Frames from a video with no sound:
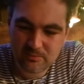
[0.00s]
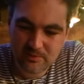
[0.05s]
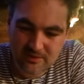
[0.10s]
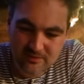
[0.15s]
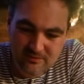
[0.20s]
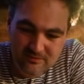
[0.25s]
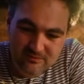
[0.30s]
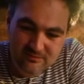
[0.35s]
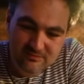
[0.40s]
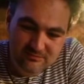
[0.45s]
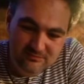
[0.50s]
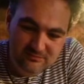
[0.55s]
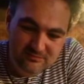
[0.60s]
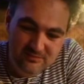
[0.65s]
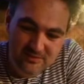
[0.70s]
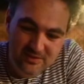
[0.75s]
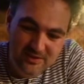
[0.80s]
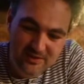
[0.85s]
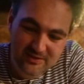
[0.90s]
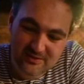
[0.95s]
but
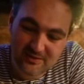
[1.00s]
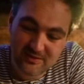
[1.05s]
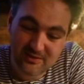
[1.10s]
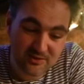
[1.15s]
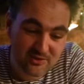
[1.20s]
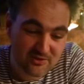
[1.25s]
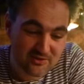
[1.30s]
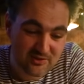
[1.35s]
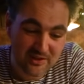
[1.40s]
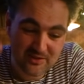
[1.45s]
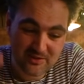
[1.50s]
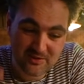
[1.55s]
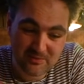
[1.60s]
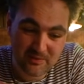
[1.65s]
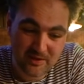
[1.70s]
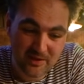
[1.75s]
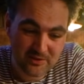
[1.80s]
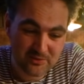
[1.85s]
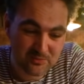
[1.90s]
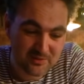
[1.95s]
this looks and
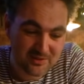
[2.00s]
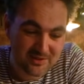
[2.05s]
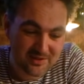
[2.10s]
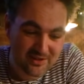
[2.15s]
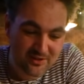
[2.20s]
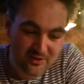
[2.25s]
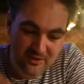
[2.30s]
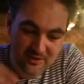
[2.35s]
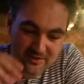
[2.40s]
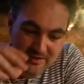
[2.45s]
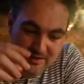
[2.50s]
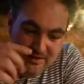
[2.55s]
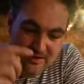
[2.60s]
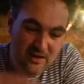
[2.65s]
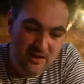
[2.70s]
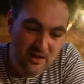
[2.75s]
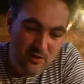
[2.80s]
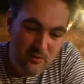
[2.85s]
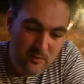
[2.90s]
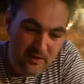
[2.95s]
smells really good.
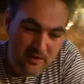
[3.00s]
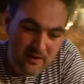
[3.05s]
We